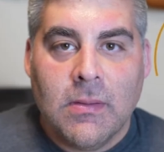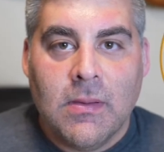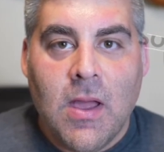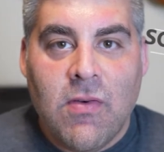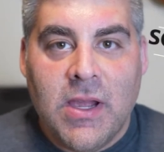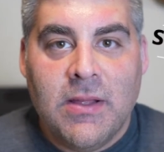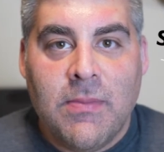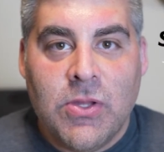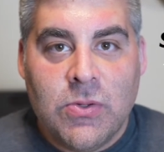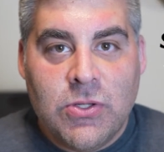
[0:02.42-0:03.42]
Alright,
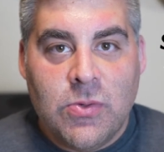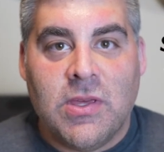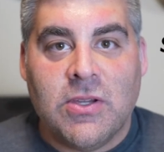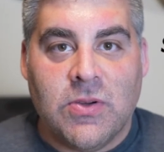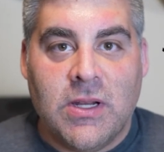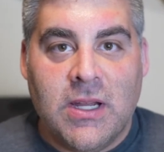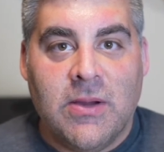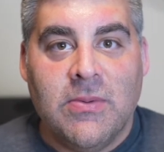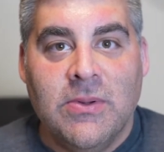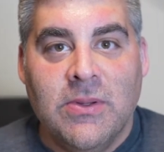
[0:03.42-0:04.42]
I'm doing two things right
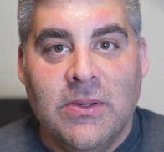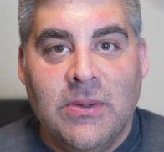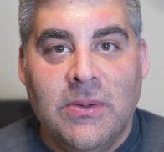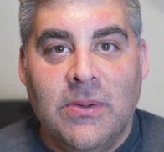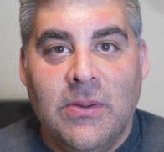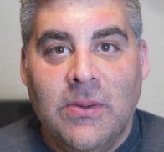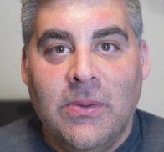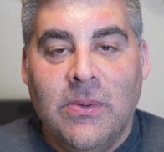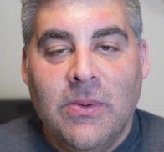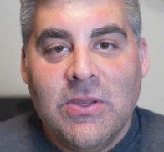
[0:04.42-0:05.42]
now.
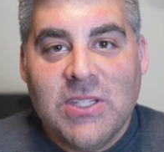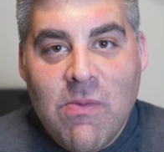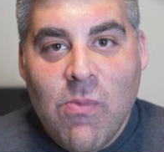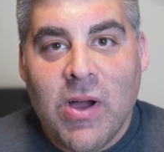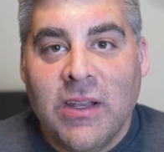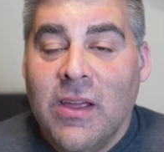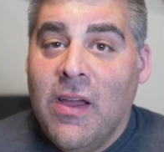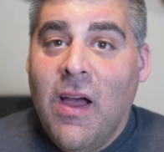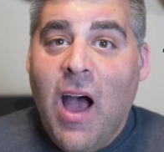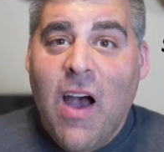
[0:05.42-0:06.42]
Someone,
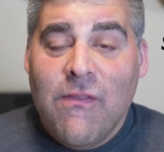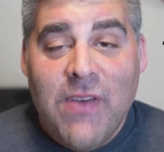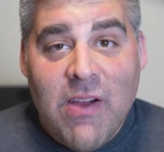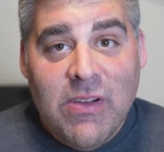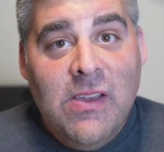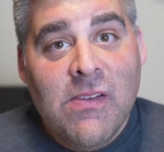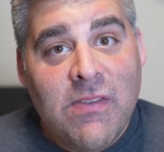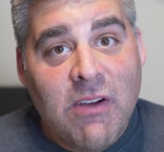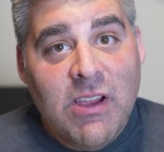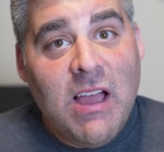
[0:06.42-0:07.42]
a very,
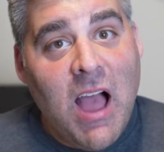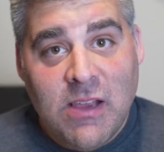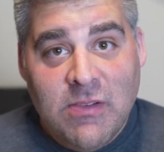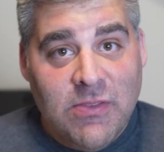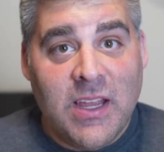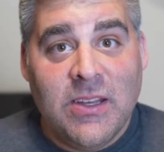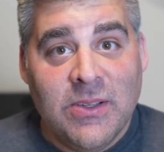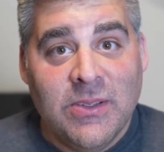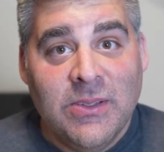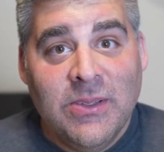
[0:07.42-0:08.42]
very kind friend,
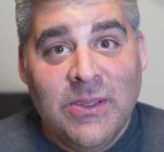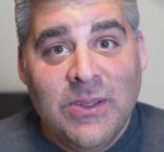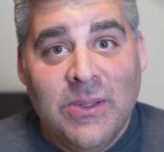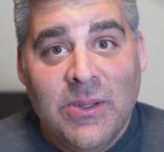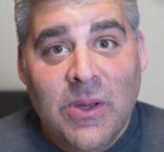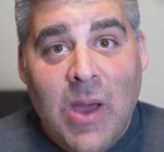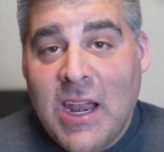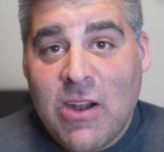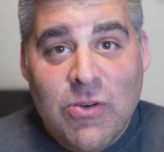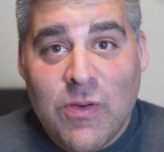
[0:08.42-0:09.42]

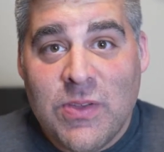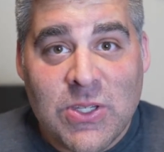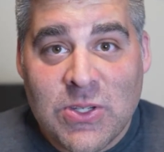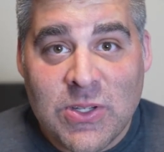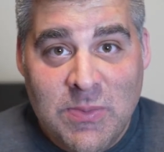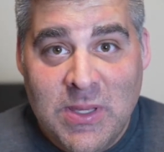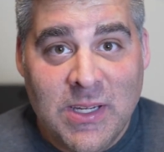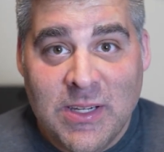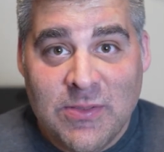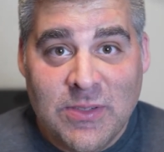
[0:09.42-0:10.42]
and I don't know if this is going to be
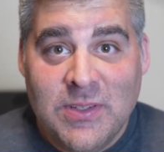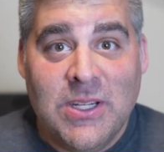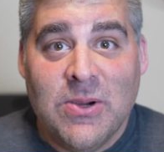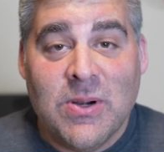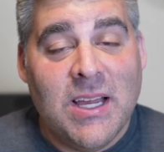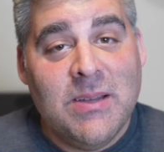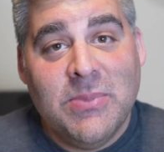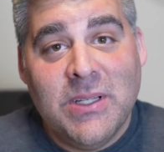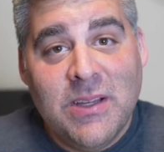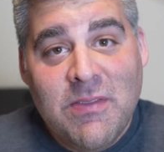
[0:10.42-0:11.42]
like a real video or not,
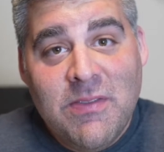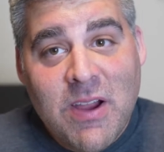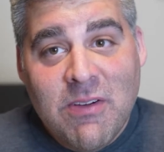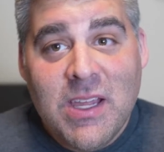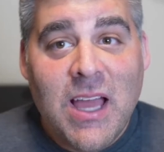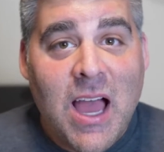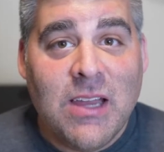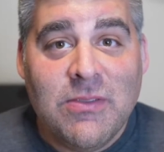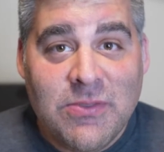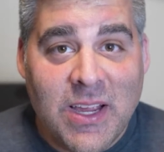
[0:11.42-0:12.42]
but a very
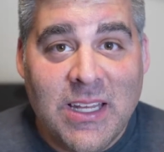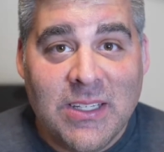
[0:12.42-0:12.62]
kind friend